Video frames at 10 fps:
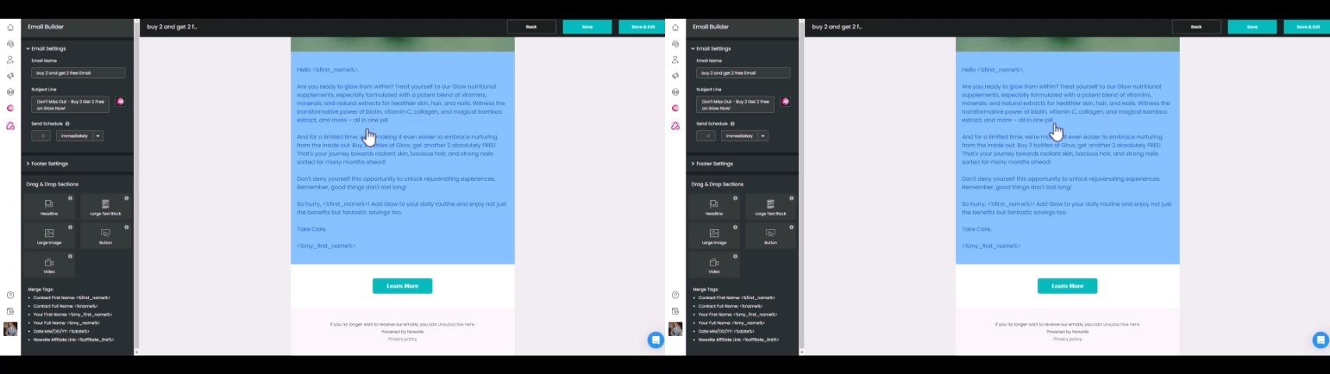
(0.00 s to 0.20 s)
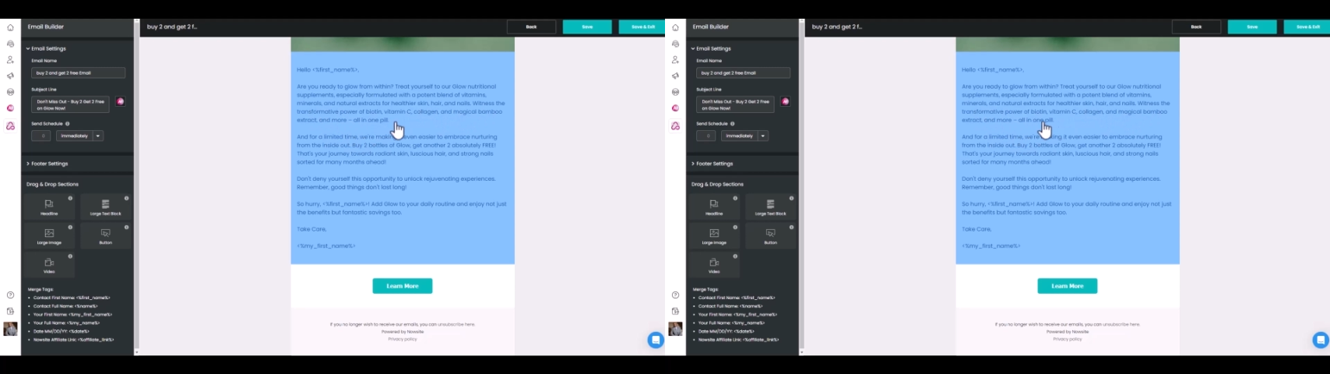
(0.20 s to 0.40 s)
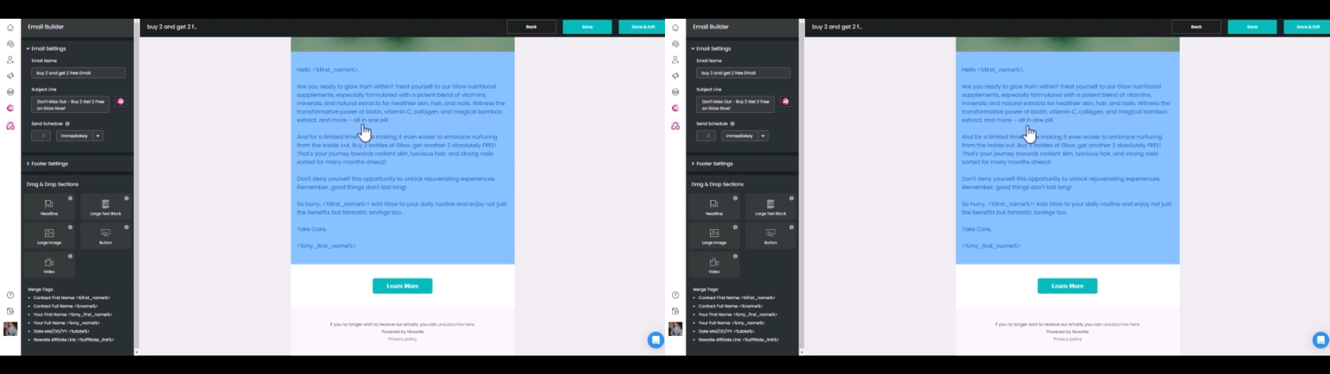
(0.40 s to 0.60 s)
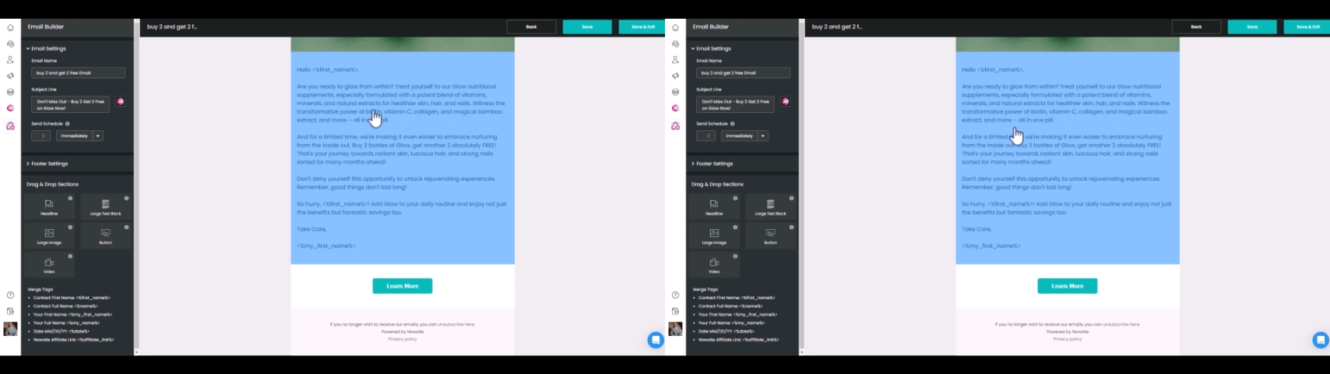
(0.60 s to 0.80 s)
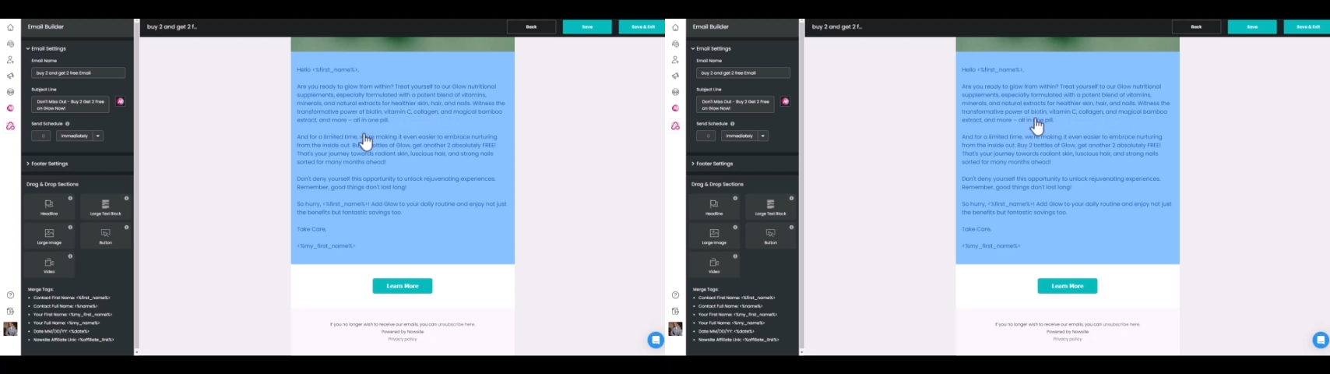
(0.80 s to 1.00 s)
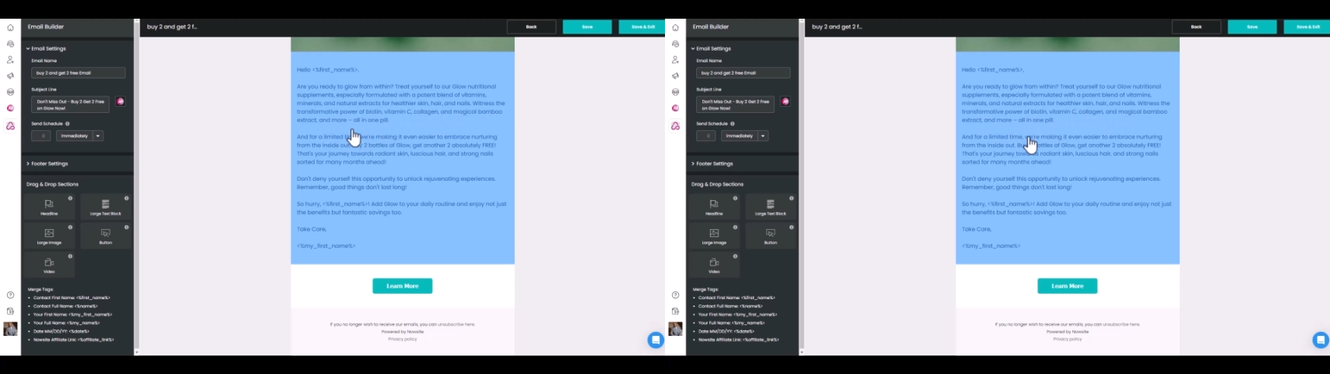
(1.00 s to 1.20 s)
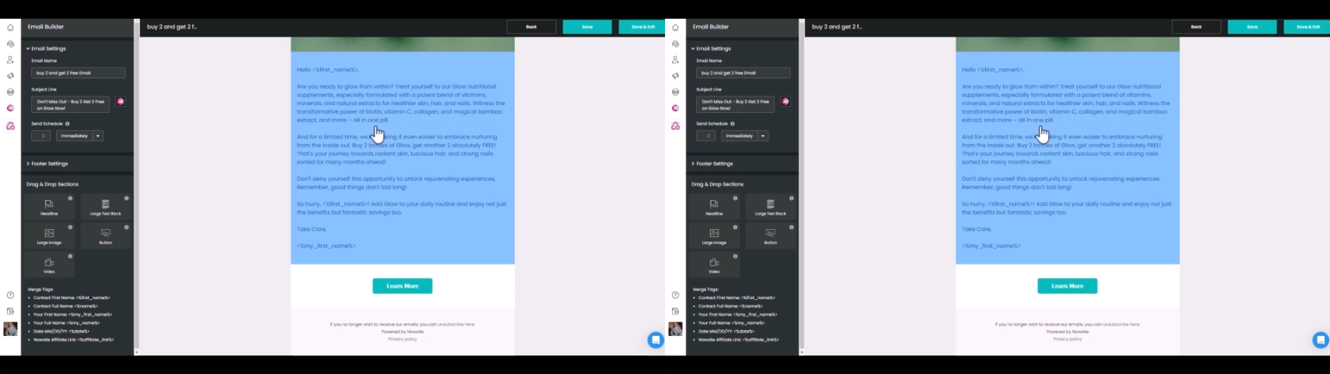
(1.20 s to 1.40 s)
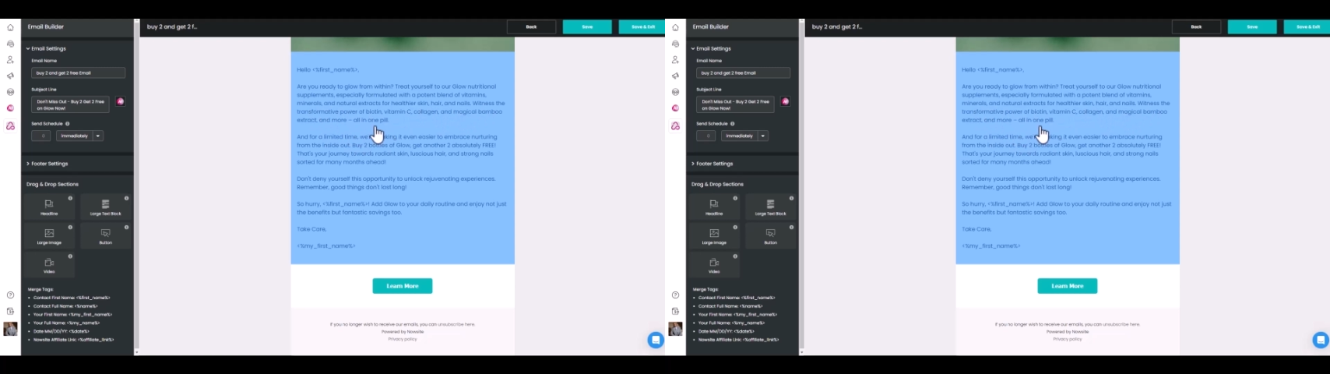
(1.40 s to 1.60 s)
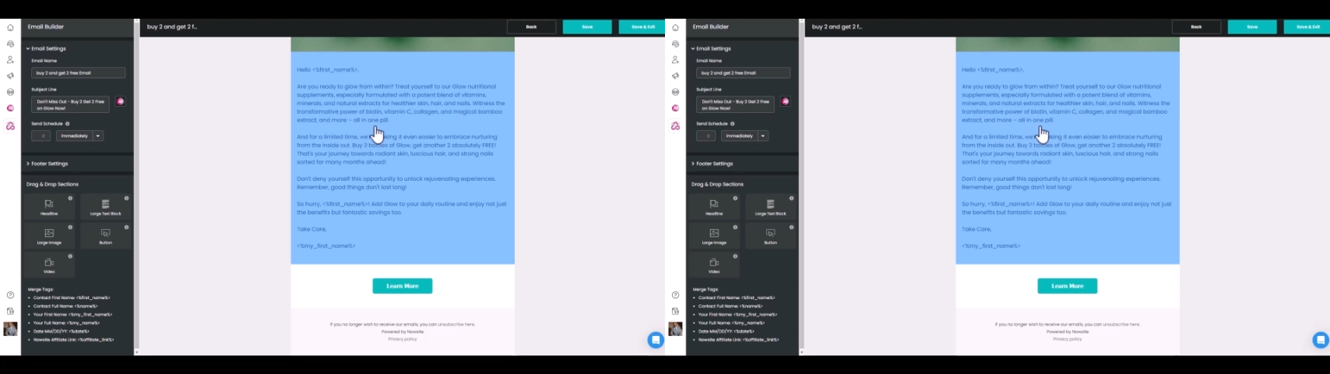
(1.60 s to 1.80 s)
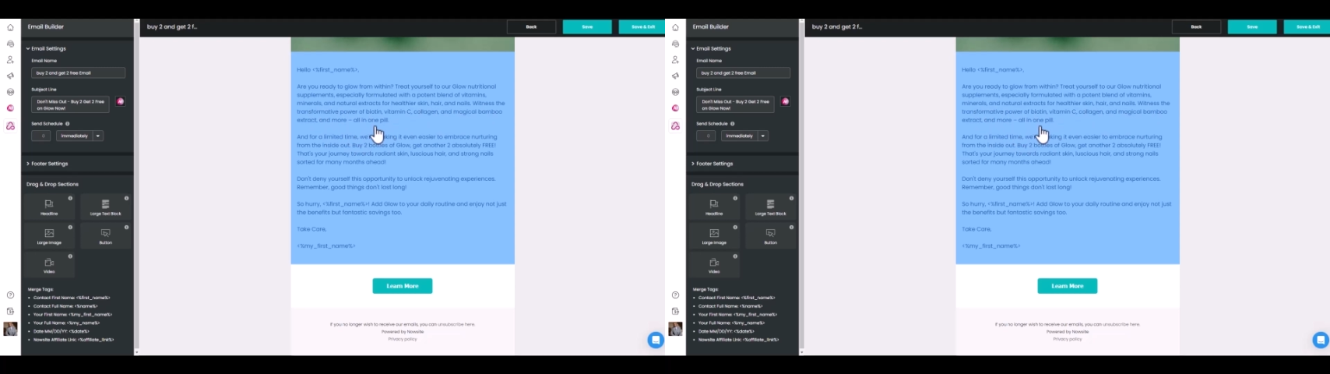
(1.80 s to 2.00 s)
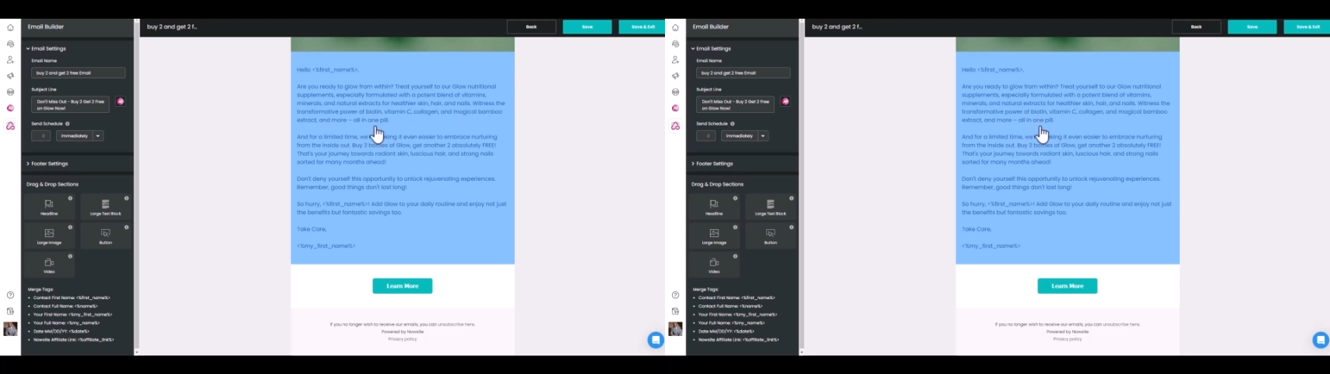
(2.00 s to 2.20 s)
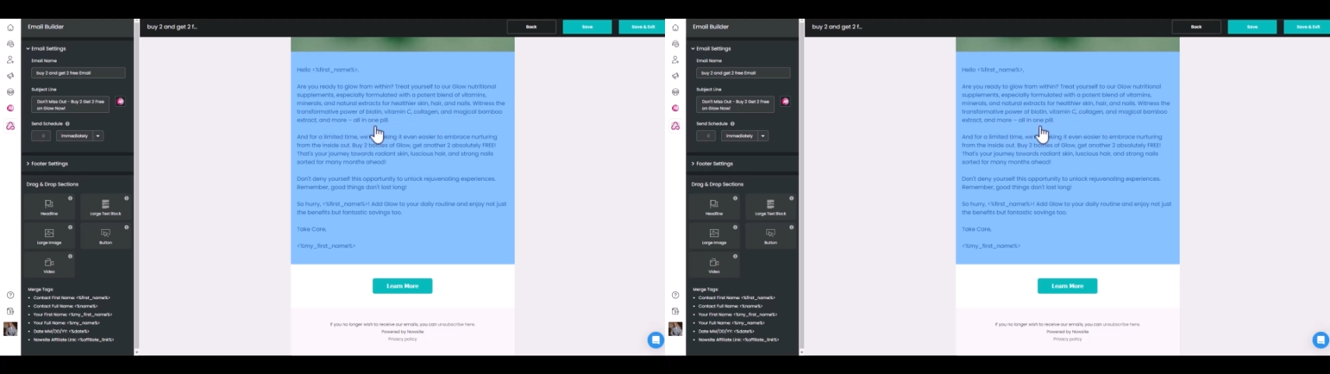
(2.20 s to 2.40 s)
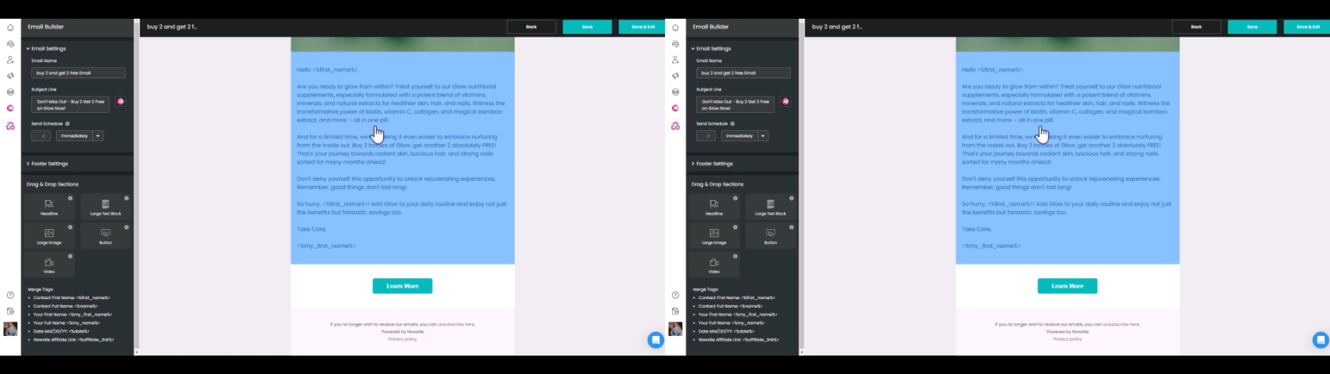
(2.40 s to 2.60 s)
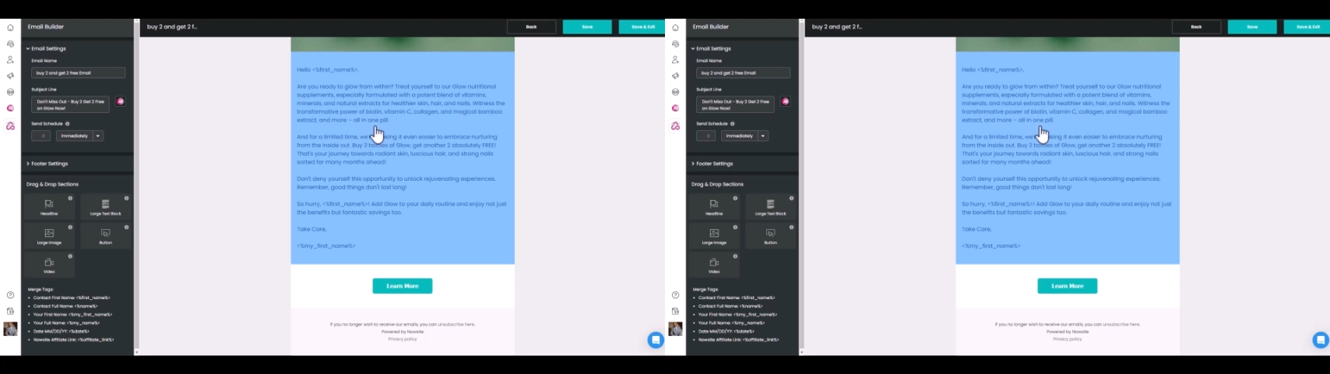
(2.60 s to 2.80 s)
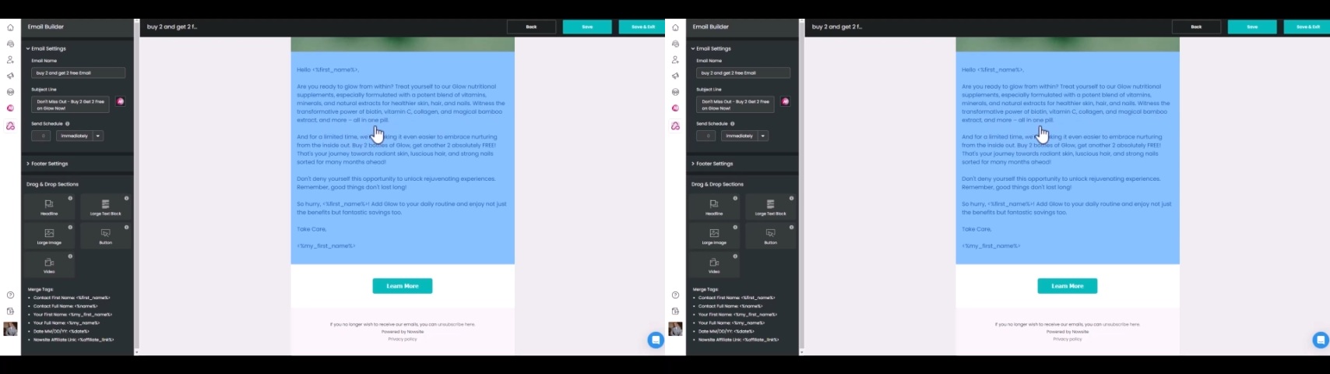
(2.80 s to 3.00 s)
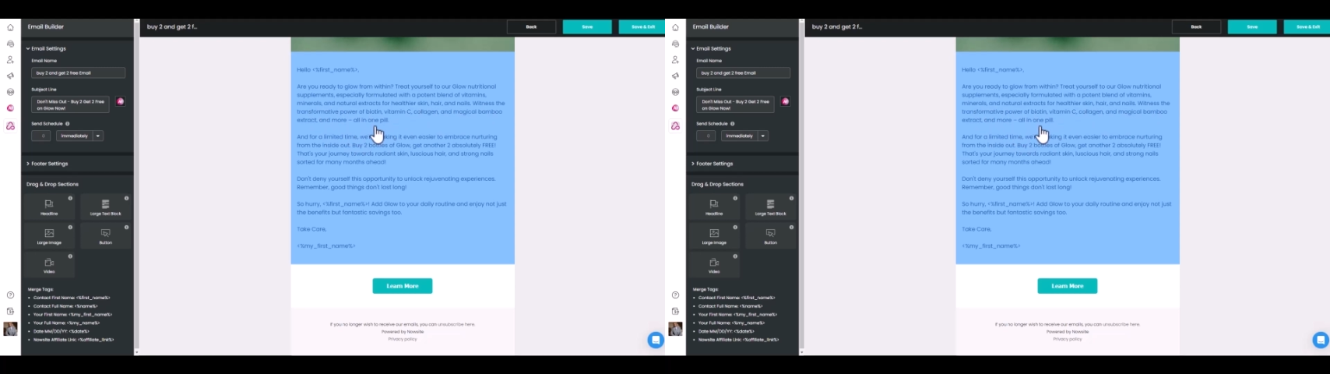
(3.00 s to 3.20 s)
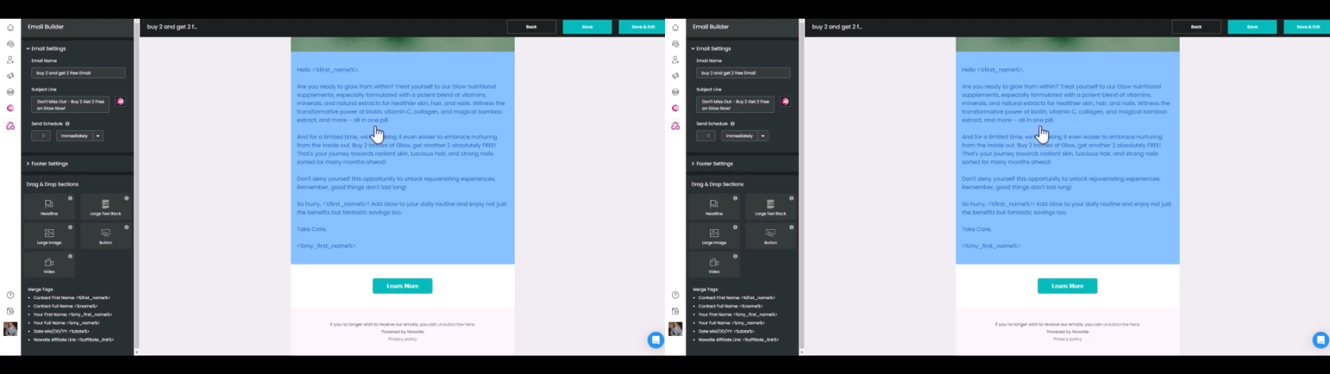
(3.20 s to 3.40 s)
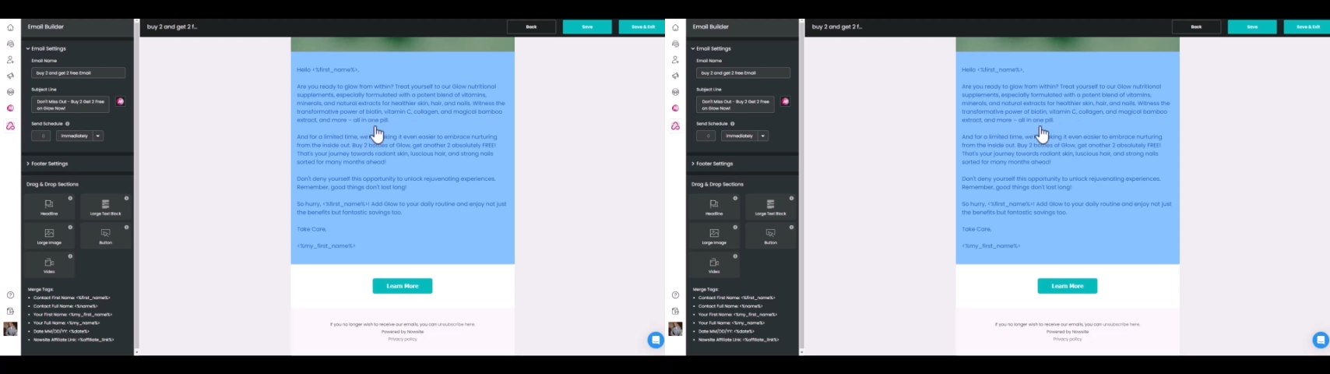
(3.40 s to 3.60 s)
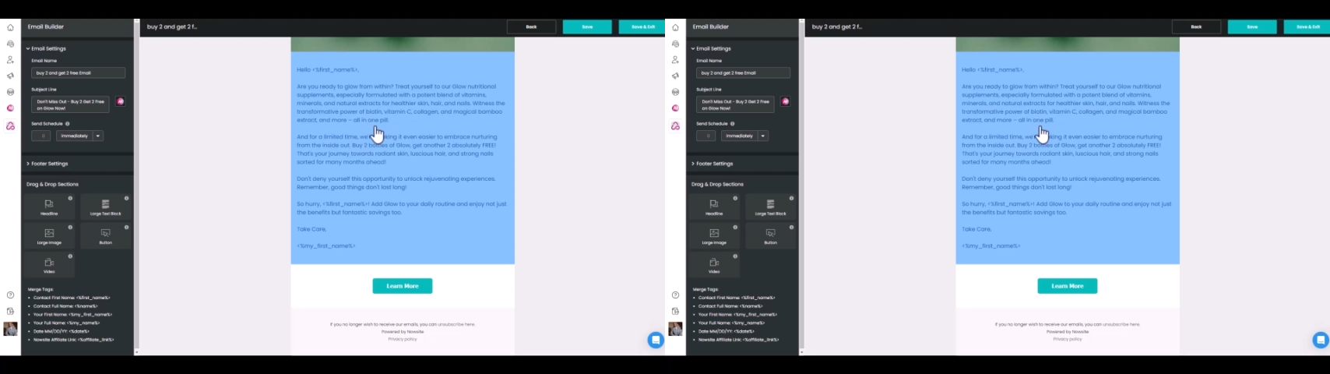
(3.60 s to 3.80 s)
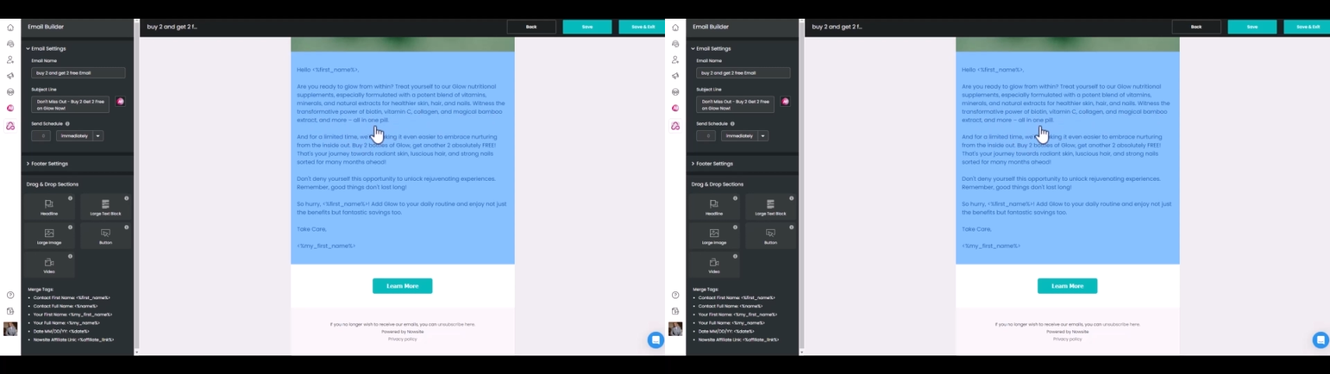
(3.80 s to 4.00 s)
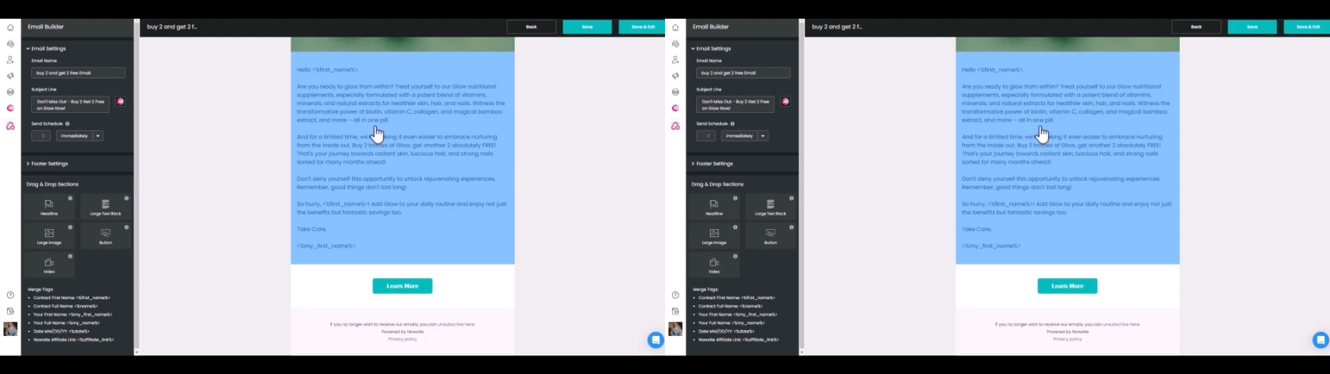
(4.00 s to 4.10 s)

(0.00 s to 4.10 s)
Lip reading: No face is visible, so there are no lips to read.